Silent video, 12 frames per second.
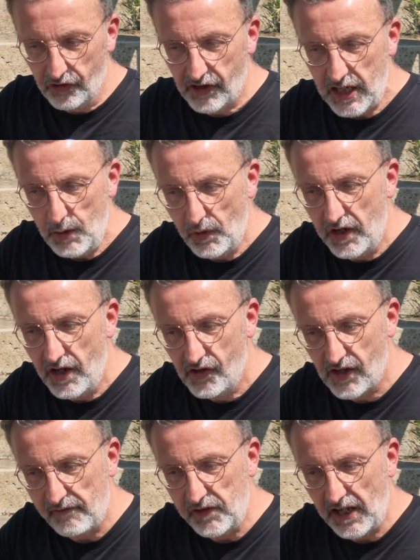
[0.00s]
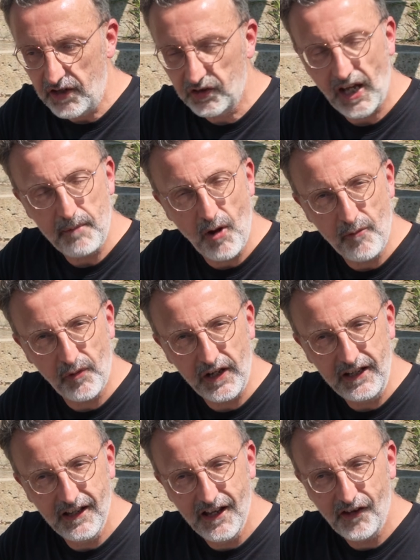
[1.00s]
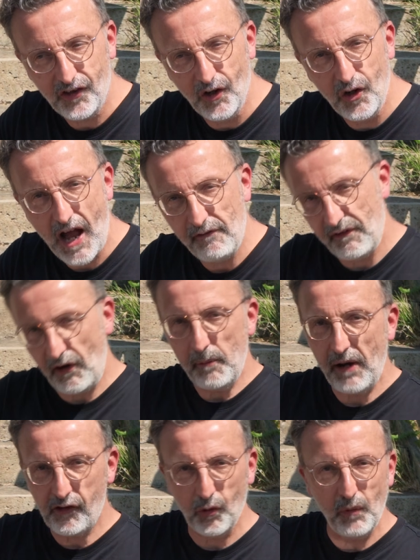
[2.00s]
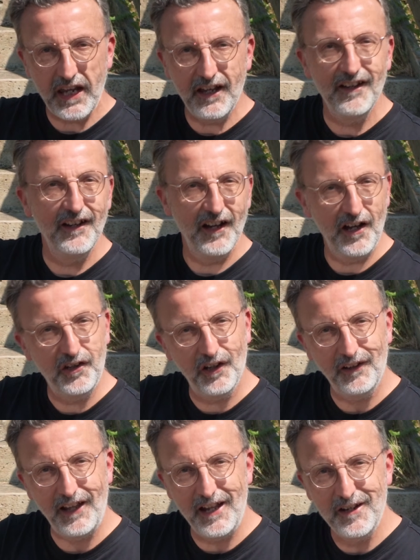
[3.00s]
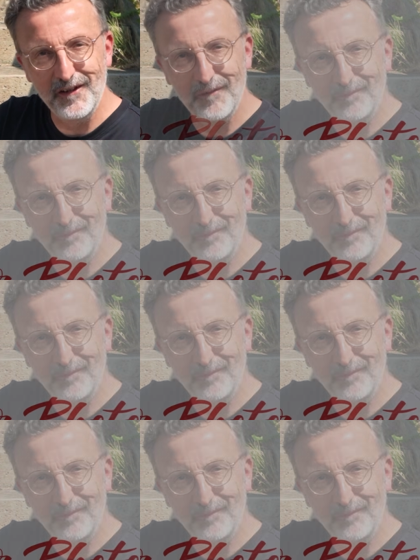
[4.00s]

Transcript: see you in 7 days' time, hopefully. So have a very pleasant week until then.